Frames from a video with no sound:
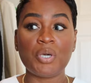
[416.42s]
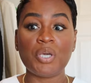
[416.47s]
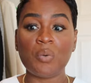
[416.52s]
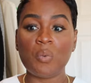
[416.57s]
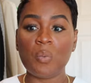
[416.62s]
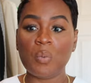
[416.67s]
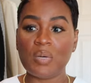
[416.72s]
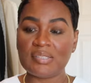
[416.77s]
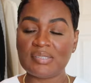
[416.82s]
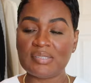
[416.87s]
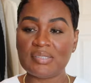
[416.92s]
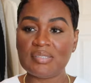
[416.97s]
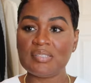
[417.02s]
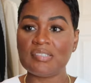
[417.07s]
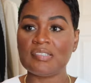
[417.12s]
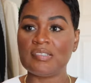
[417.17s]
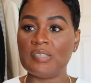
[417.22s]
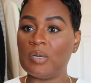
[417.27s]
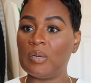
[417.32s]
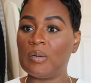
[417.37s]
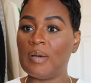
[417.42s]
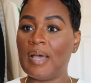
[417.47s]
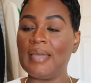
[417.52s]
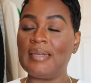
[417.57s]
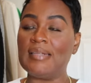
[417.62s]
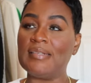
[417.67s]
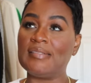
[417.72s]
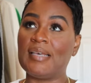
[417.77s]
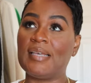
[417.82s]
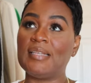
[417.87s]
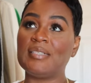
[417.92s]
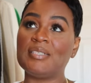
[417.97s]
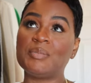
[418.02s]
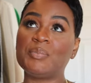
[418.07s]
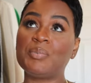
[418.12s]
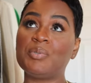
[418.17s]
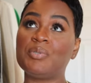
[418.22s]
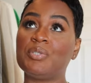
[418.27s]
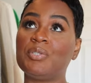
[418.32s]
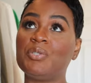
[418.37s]
it wasn't so i decided to
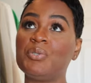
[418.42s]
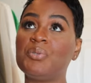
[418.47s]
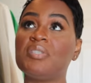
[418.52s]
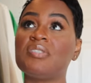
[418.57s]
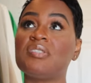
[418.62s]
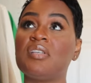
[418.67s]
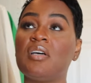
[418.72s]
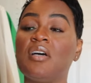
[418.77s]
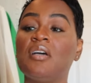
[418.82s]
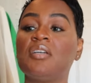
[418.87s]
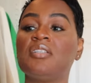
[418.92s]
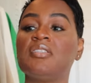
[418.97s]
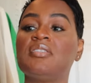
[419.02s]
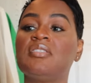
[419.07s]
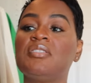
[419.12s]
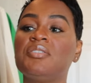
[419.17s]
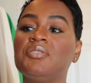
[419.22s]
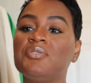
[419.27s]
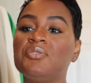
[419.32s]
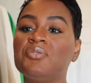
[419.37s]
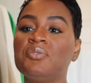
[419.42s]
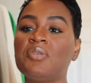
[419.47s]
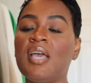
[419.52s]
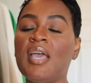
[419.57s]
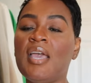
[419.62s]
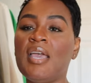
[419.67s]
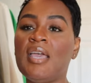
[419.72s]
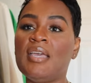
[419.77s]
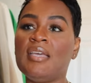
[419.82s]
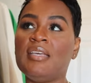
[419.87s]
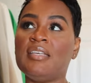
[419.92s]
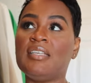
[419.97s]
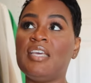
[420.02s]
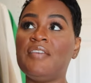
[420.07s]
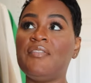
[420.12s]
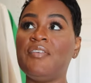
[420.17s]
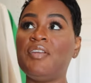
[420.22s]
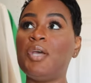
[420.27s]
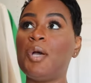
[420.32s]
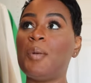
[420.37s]
put the doors on to
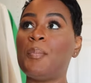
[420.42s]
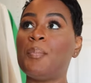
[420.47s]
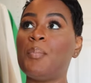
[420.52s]
give it a